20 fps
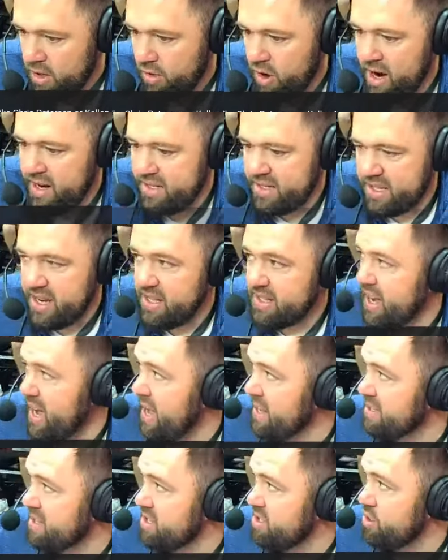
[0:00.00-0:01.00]
Grand
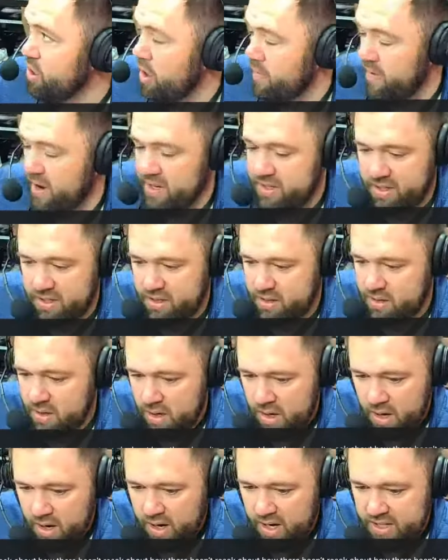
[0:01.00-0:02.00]
Tetons is nervous
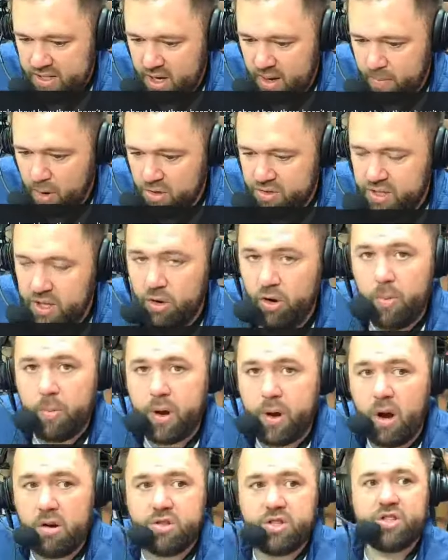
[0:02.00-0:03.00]
because most interim
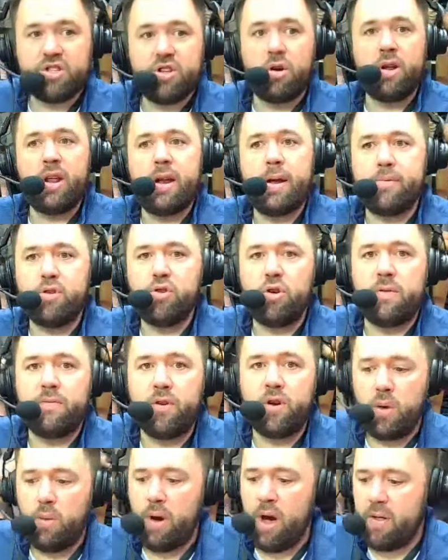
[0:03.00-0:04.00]
coaches don't end up doing
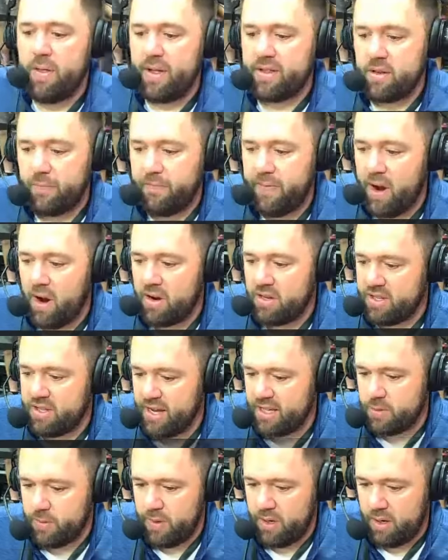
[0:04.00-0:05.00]
very well. That's a fair
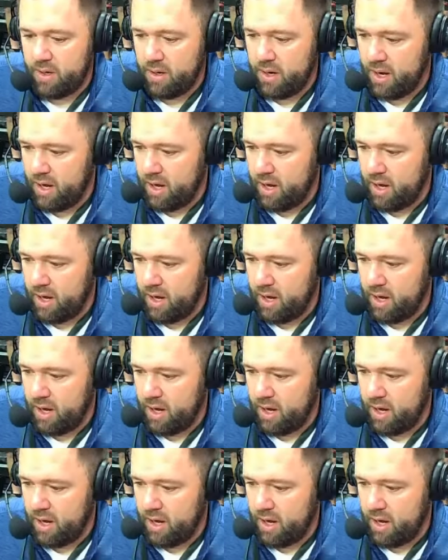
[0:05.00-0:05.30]
assessment.